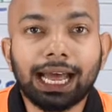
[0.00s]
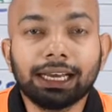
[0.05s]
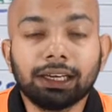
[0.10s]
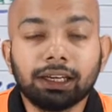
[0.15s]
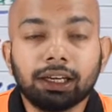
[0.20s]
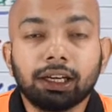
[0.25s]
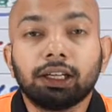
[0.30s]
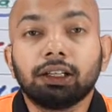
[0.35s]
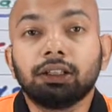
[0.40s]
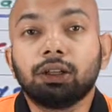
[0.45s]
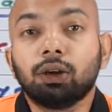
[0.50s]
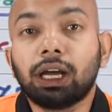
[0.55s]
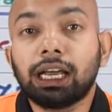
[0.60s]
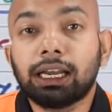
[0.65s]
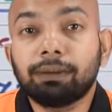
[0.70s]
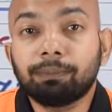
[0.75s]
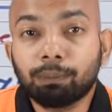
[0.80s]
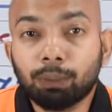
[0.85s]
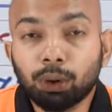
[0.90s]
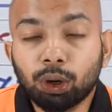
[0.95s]
and the
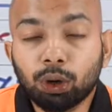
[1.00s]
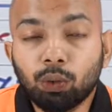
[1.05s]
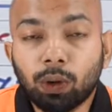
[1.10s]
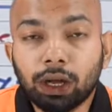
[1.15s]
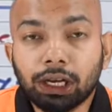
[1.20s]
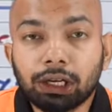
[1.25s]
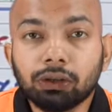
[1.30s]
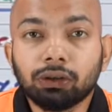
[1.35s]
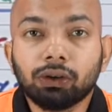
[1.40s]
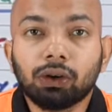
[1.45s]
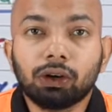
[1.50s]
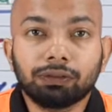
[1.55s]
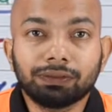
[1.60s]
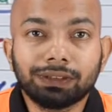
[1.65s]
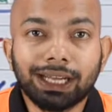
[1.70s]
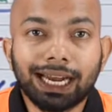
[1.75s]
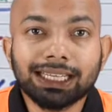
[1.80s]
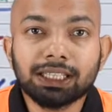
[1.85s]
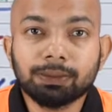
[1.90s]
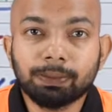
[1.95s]
book value of
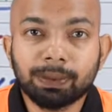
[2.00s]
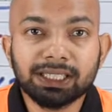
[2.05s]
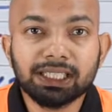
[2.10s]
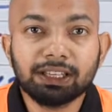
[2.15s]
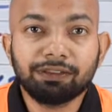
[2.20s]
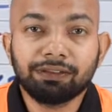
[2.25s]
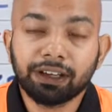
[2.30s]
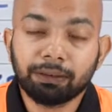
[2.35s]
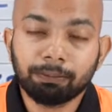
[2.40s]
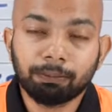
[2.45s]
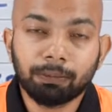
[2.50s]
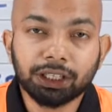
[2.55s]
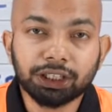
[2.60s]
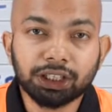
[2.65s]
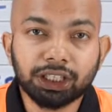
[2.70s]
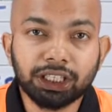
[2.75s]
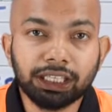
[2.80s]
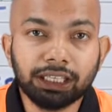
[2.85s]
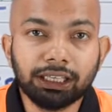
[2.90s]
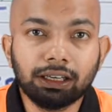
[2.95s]
that specific
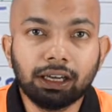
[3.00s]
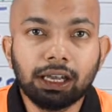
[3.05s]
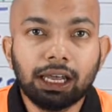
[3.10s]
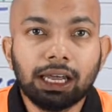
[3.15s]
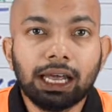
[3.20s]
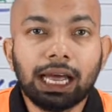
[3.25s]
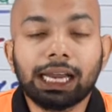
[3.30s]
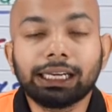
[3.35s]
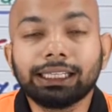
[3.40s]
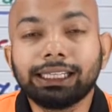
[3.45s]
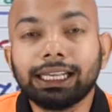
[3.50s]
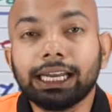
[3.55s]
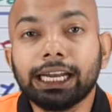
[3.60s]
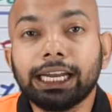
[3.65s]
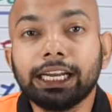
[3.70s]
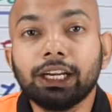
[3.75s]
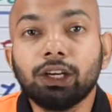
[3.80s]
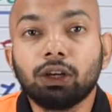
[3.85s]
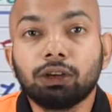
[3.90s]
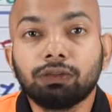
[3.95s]
machine at the
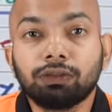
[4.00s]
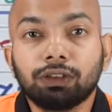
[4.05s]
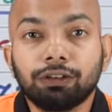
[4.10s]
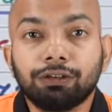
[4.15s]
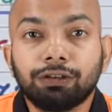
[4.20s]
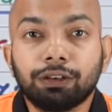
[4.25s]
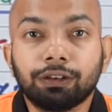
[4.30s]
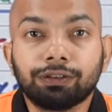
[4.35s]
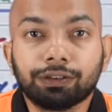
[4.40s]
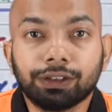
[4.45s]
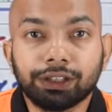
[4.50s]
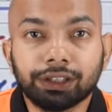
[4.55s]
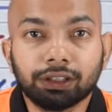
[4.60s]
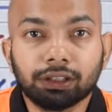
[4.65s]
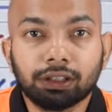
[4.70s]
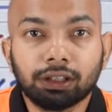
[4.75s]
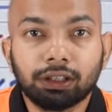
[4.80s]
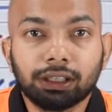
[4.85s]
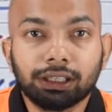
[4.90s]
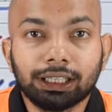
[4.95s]
end of the fifth
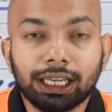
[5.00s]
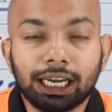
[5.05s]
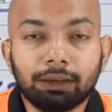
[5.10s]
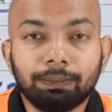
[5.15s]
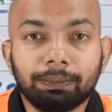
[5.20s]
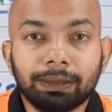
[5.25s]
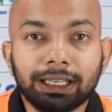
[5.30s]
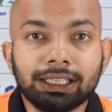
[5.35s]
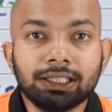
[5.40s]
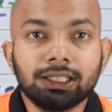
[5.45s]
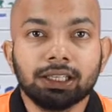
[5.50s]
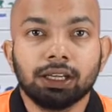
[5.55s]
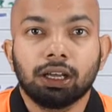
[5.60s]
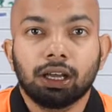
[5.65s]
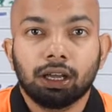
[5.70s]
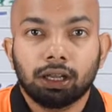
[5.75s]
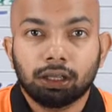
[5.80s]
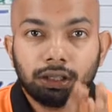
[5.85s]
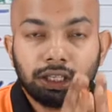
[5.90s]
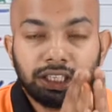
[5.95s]
year. That means
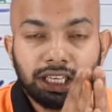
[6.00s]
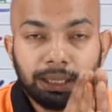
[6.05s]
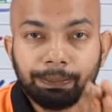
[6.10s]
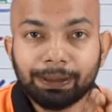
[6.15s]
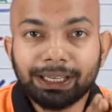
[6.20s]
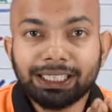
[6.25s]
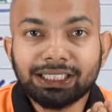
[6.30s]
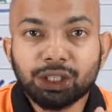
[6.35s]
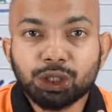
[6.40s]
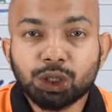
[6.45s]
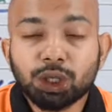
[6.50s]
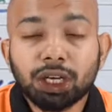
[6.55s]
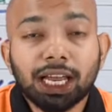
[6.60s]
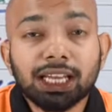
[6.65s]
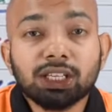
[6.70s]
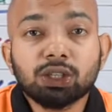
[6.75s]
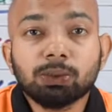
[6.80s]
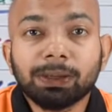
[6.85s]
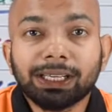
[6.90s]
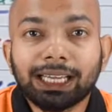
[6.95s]
the depreciation
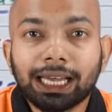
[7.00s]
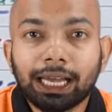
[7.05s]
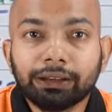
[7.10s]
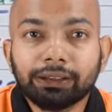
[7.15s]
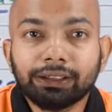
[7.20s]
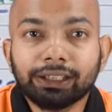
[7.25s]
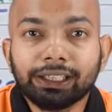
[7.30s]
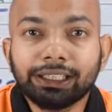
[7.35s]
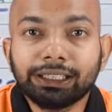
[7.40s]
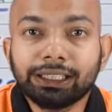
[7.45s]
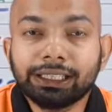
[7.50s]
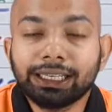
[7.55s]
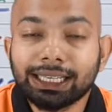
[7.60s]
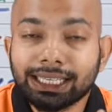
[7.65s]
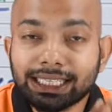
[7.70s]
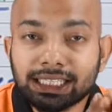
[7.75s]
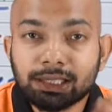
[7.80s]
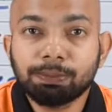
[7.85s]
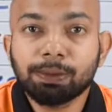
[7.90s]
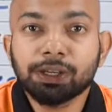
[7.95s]
has to be calculated
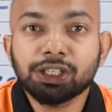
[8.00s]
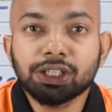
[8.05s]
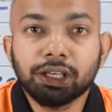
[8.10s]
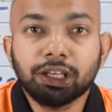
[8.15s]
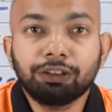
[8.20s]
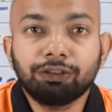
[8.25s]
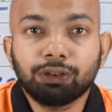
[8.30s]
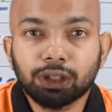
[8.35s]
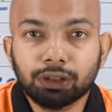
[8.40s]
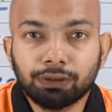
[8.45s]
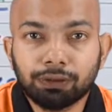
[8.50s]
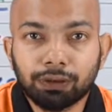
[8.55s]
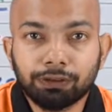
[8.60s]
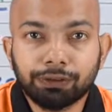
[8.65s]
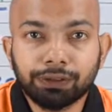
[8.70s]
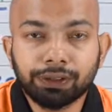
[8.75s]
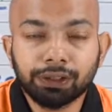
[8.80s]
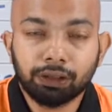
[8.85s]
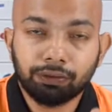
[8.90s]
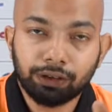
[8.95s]
especially for the
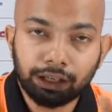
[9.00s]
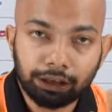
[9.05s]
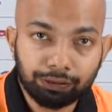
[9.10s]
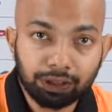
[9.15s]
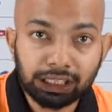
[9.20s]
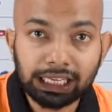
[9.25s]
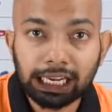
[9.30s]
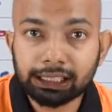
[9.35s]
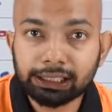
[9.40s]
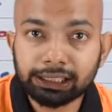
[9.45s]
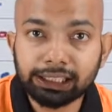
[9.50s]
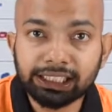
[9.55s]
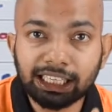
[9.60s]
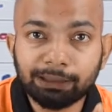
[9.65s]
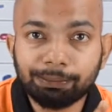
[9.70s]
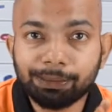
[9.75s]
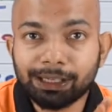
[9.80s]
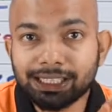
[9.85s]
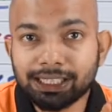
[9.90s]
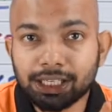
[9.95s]
fifth year. We have to calculate
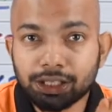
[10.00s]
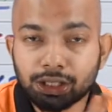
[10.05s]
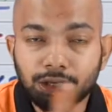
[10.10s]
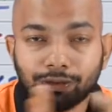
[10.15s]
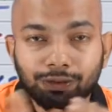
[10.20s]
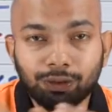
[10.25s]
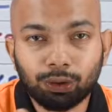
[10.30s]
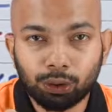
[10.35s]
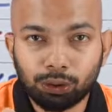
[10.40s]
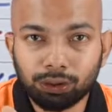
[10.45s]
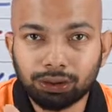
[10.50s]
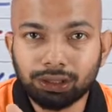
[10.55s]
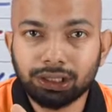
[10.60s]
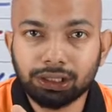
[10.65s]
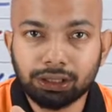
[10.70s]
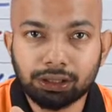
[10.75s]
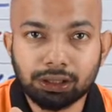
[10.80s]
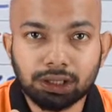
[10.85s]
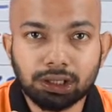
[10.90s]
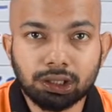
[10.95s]
depreciation for all the
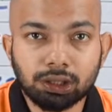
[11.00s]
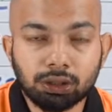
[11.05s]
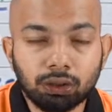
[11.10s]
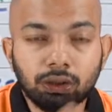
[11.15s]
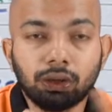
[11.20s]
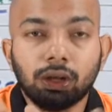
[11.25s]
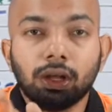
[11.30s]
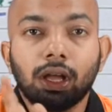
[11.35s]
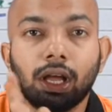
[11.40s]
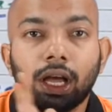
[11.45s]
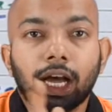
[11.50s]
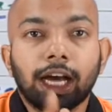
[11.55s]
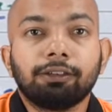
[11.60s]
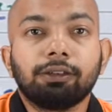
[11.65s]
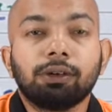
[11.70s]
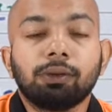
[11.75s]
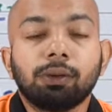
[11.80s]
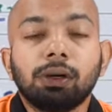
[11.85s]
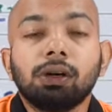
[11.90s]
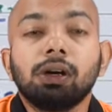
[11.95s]
years though.
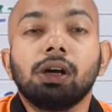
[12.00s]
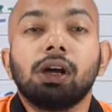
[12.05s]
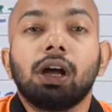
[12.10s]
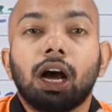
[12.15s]
However,